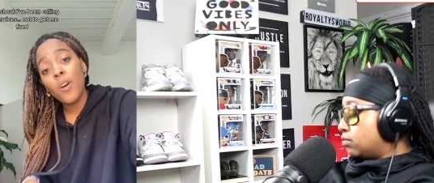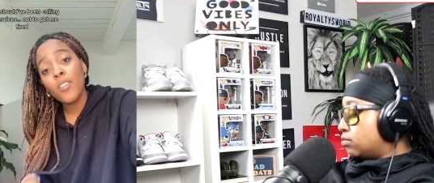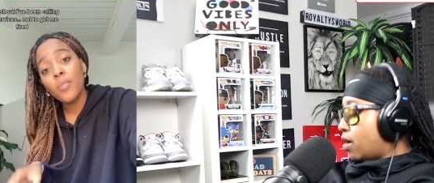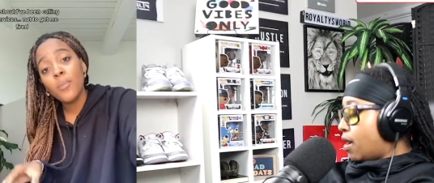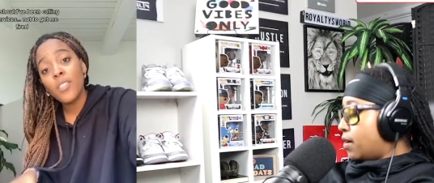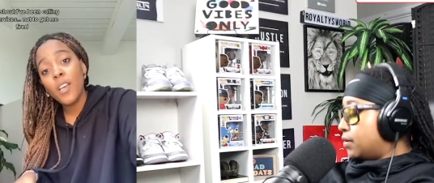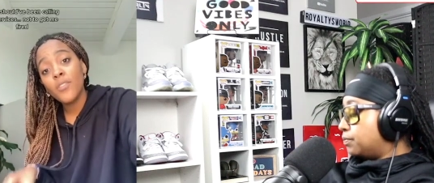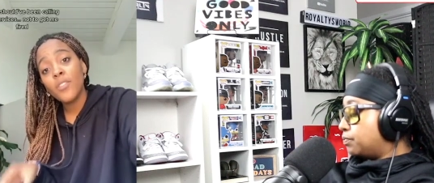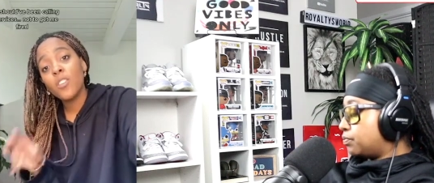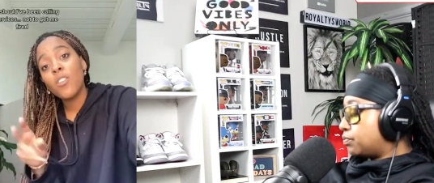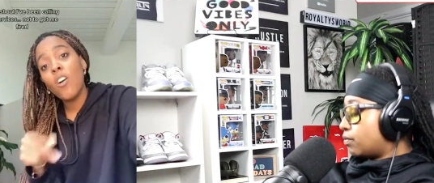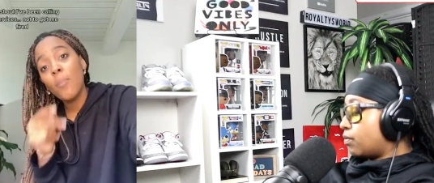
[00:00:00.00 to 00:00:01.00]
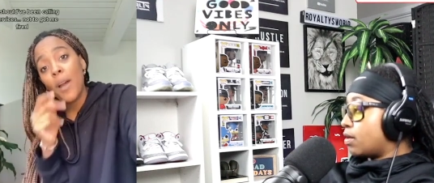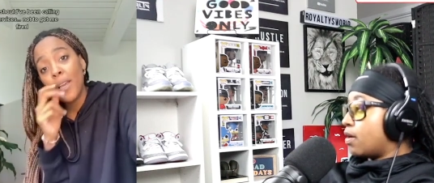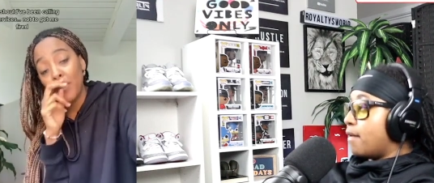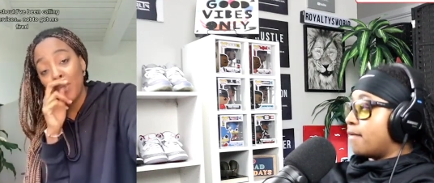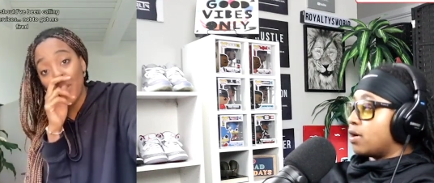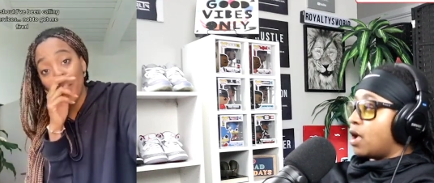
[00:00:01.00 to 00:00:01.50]
Speaker 1: themselves to call my
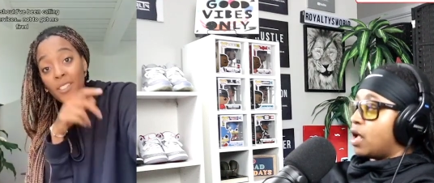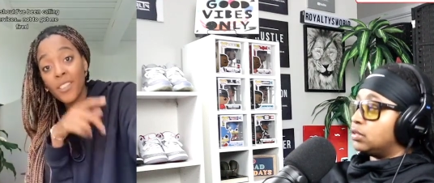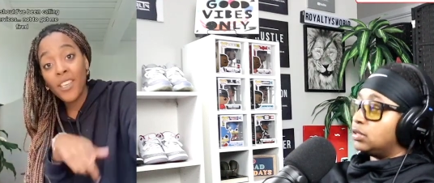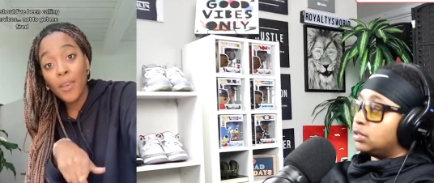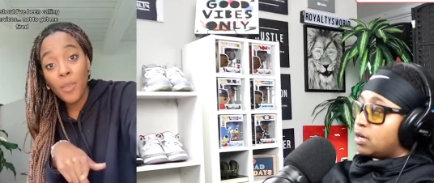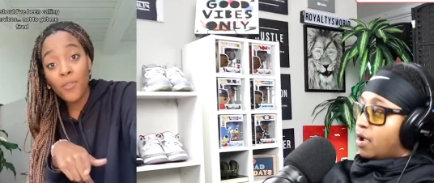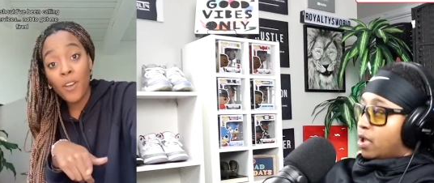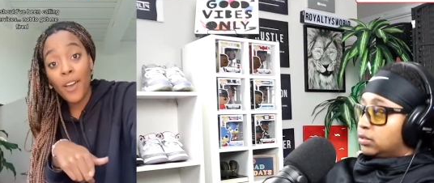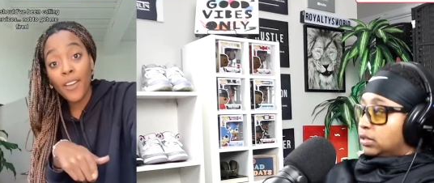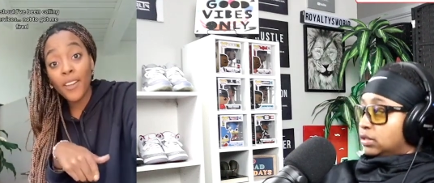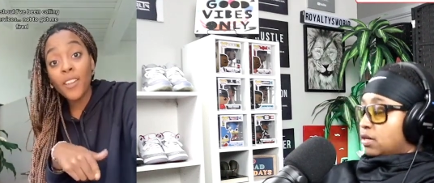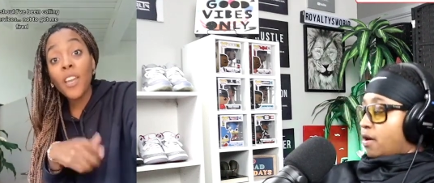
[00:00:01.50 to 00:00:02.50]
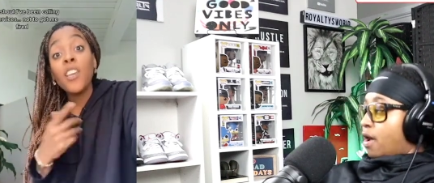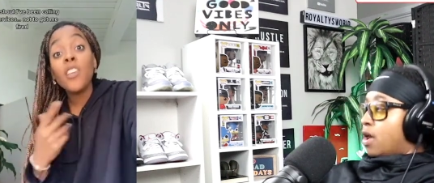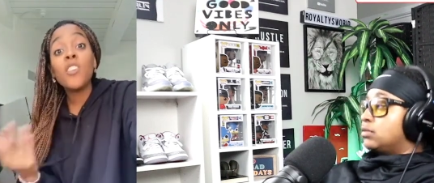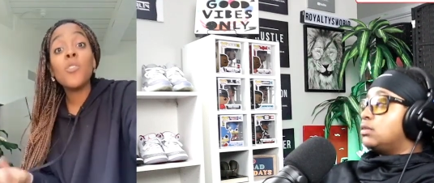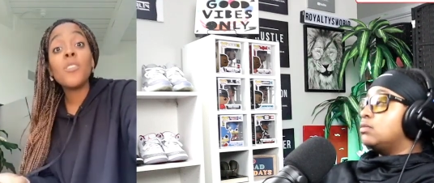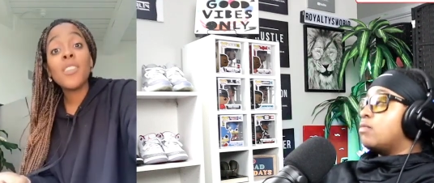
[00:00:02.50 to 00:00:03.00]
employment to get me fired.
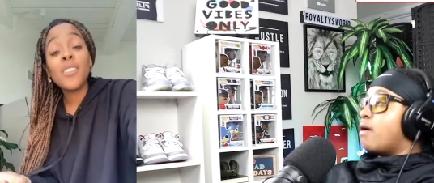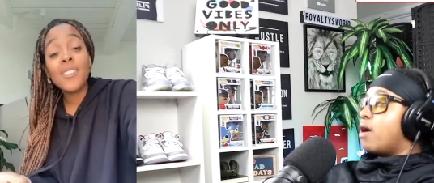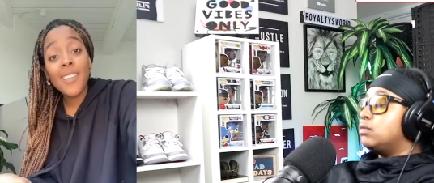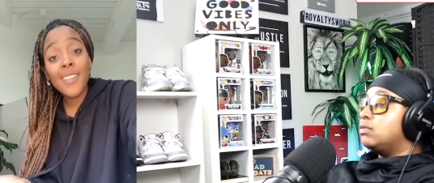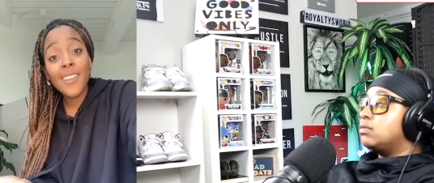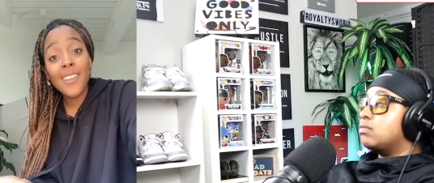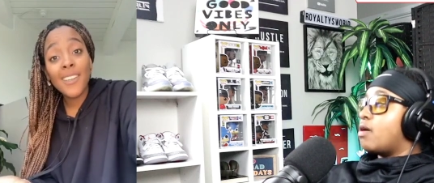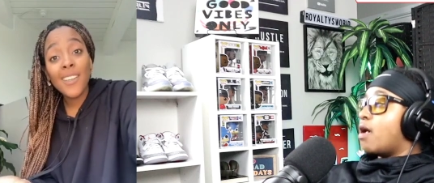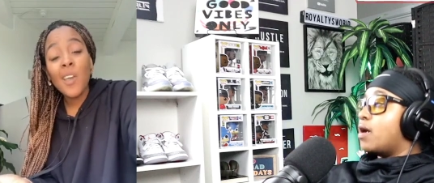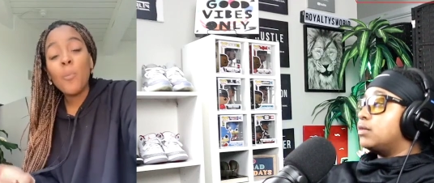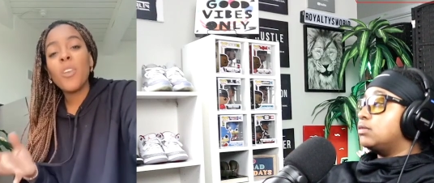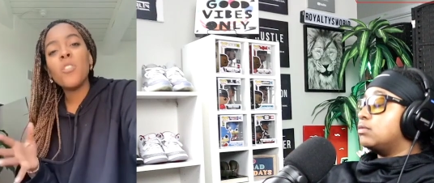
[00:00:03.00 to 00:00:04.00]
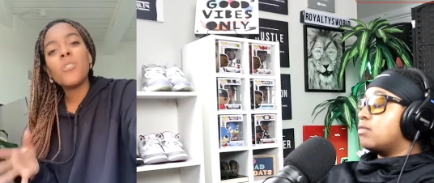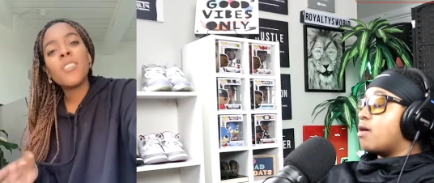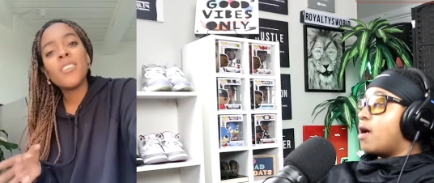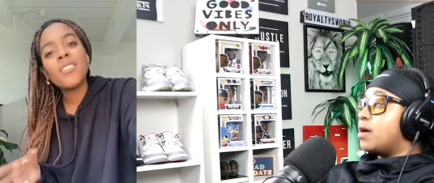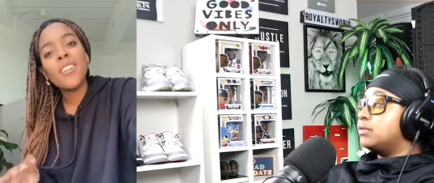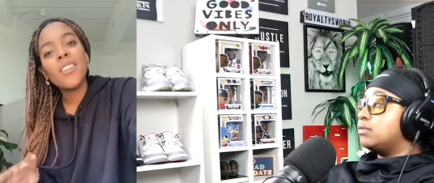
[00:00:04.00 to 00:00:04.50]
You succeeded, but you
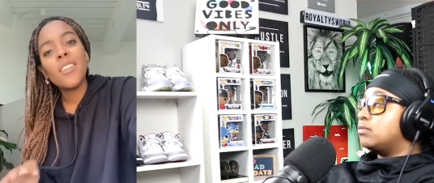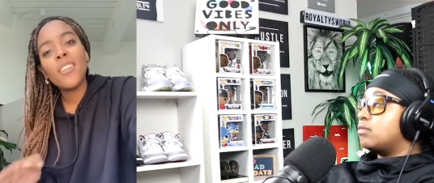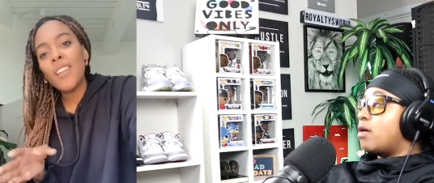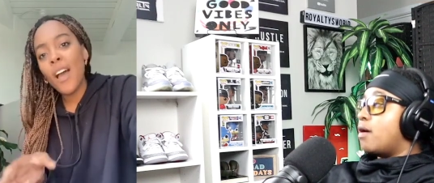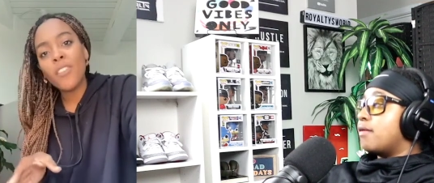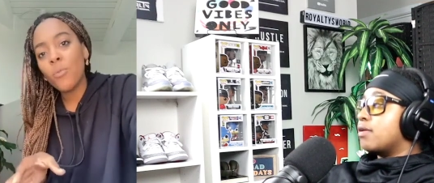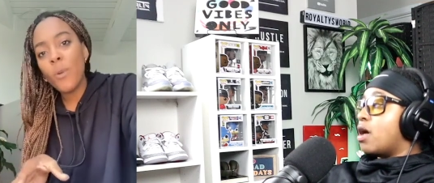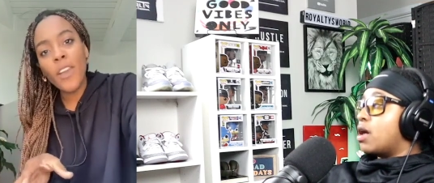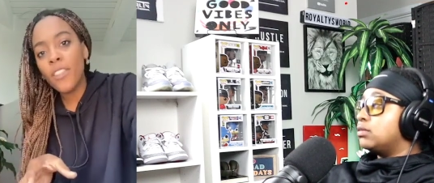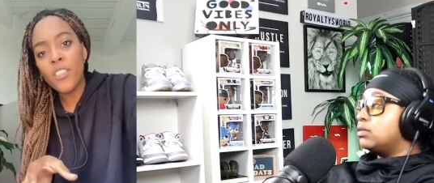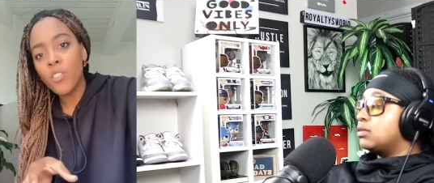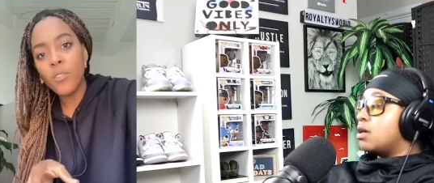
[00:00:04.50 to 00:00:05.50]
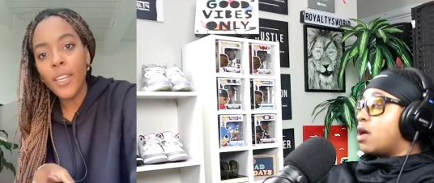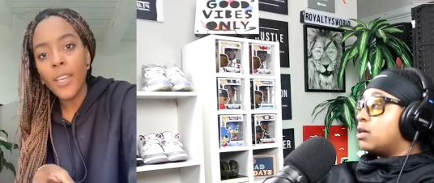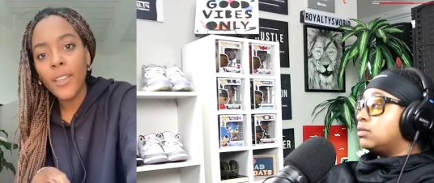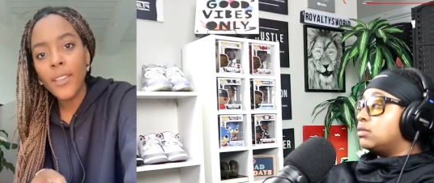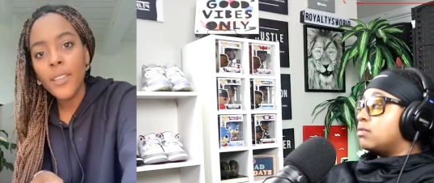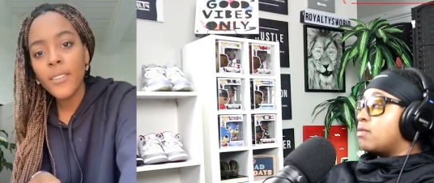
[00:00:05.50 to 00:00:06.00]
succeeded in not the way that you
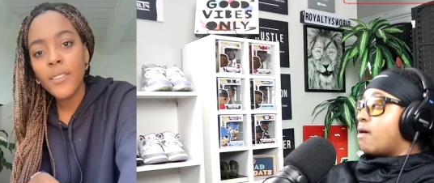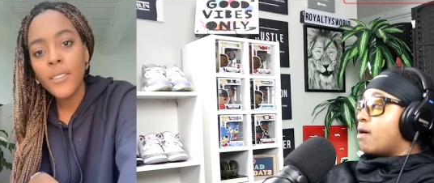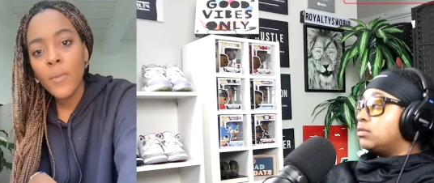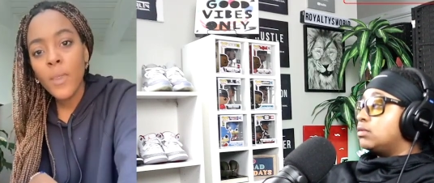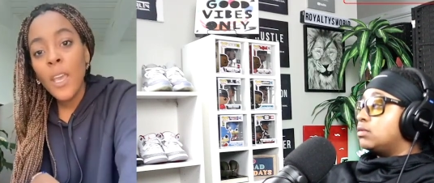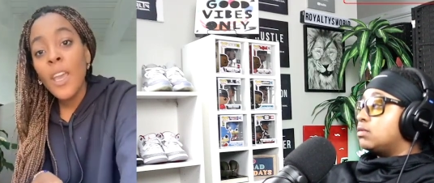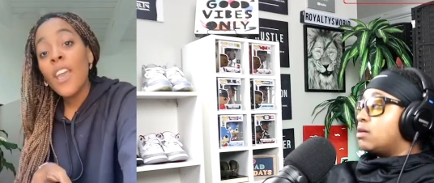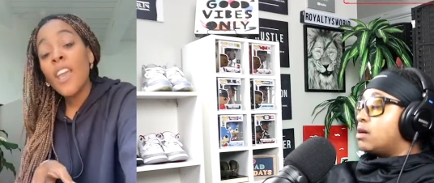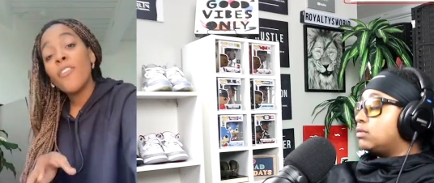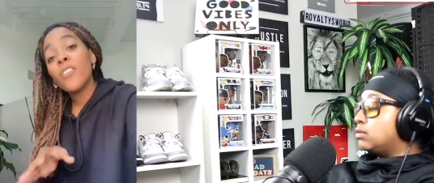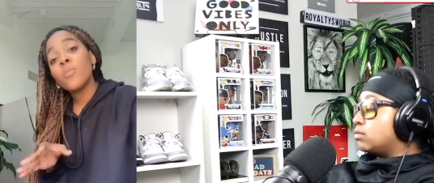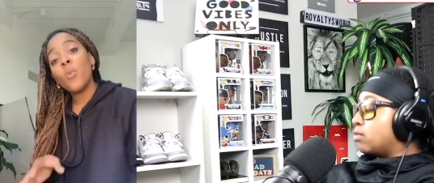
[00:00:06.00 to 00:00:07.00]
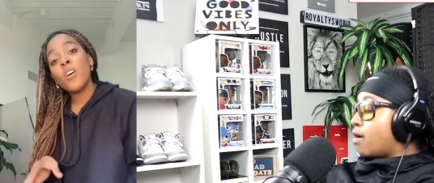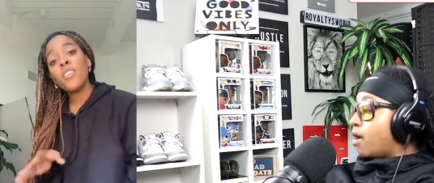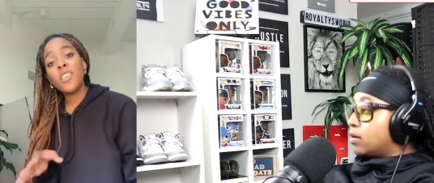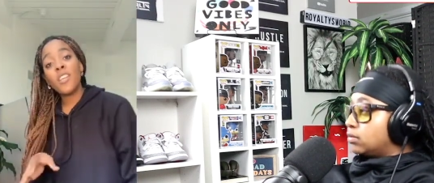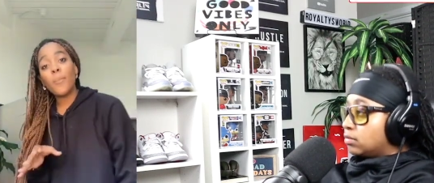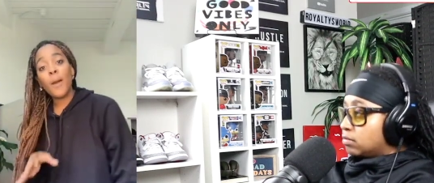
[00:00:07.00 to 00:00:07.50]
think if it's one thing
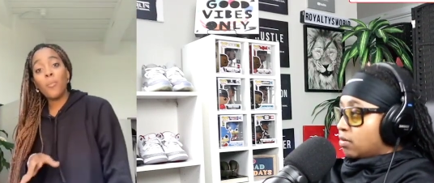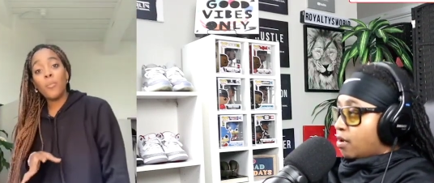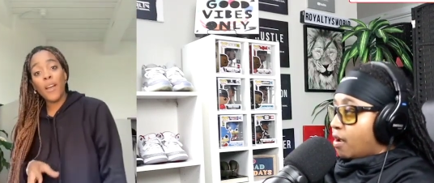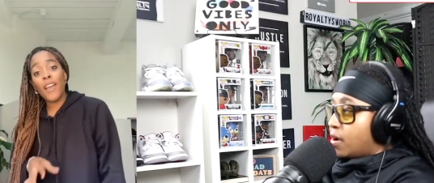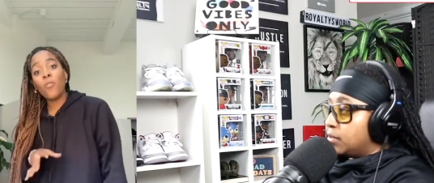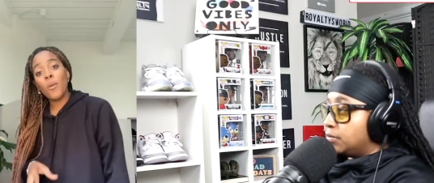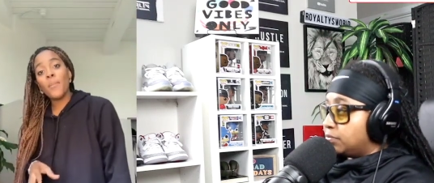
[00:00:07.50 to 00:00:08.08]
about black women